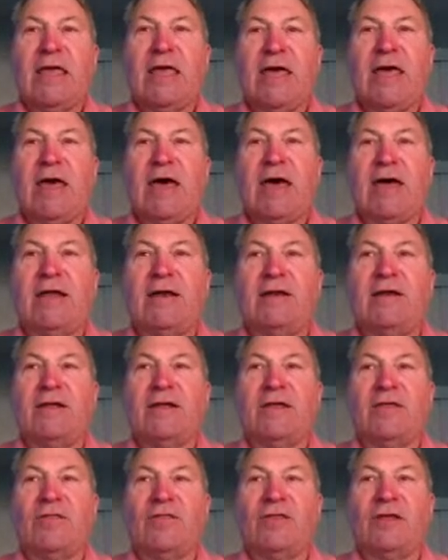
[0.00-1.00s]

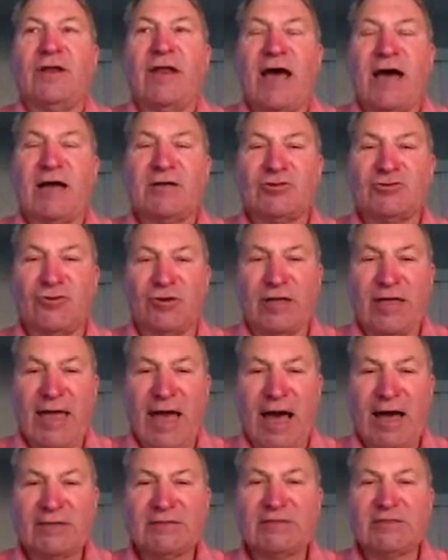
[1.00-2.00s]
and the natural
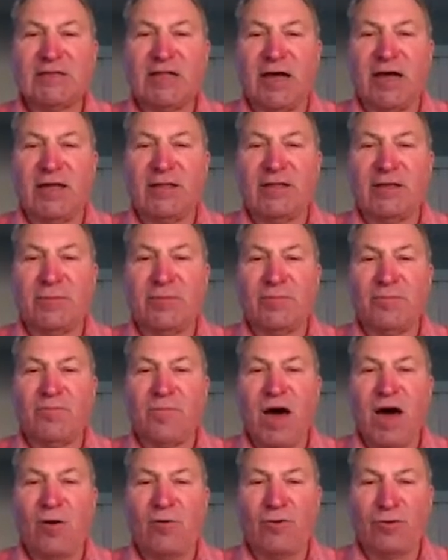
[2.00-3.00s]
gas line that
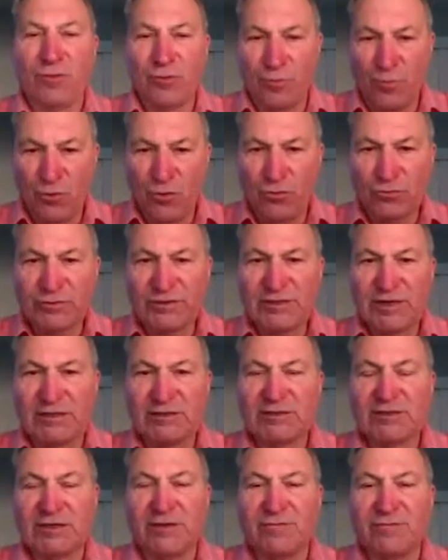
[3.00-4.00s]
powered their
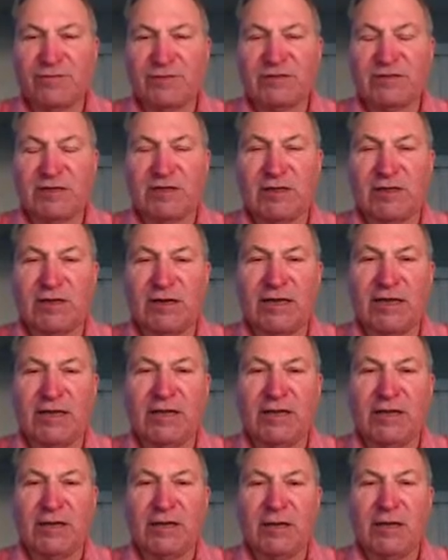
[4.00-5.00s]
processing
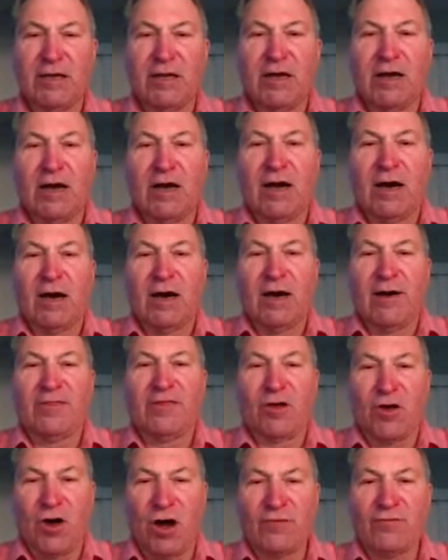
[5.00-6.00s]
facility,
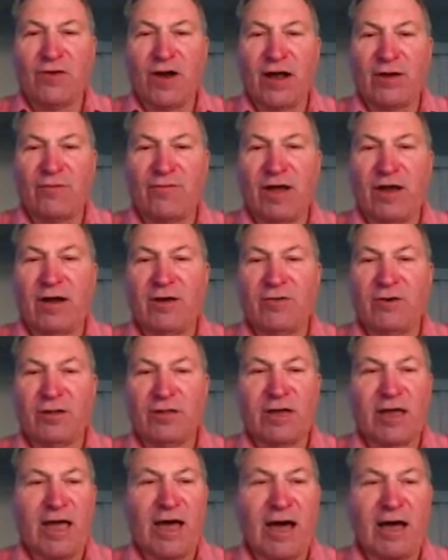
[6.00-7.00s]
the contract ran out
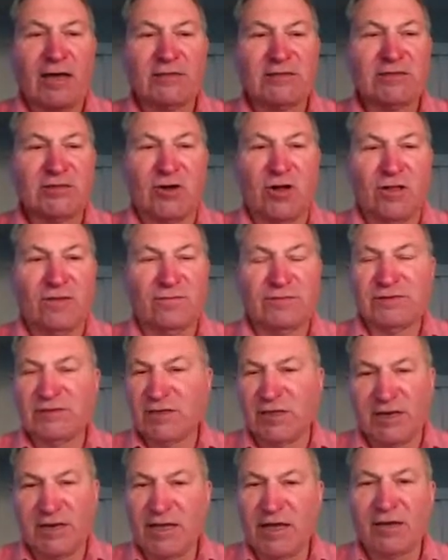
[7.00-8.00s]
on the gas, and all of a
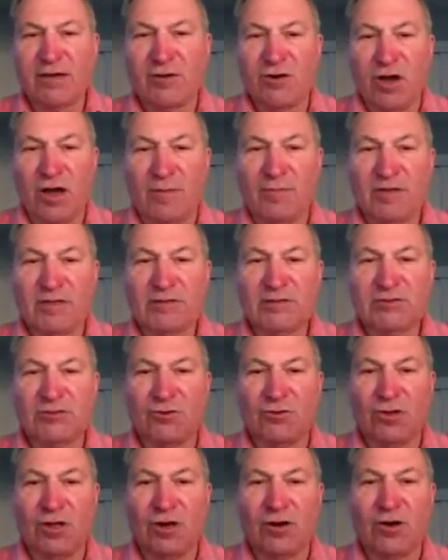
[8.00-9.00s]
sudden the economics
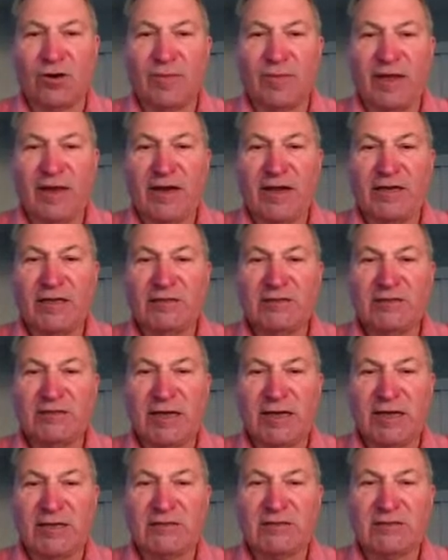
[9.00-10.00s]
no longer made any
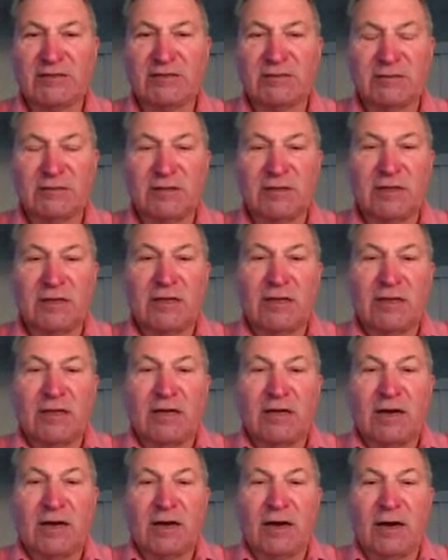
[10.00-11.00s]
sense.
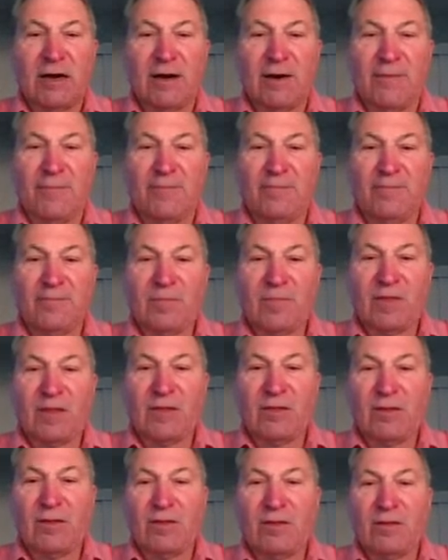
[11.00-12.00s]

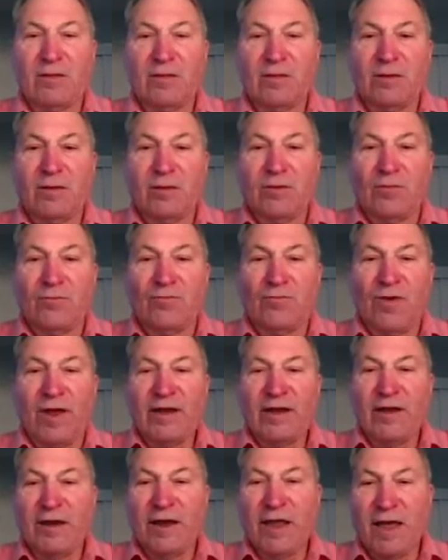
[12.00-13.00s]

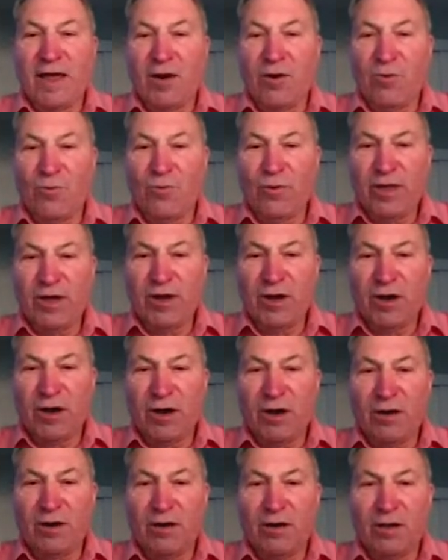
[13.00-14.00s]
Right now we
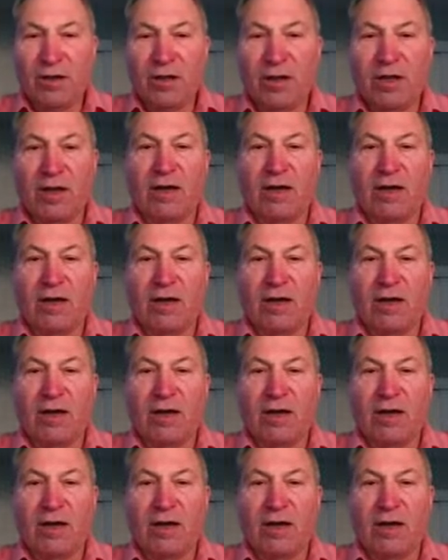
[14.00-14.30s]
are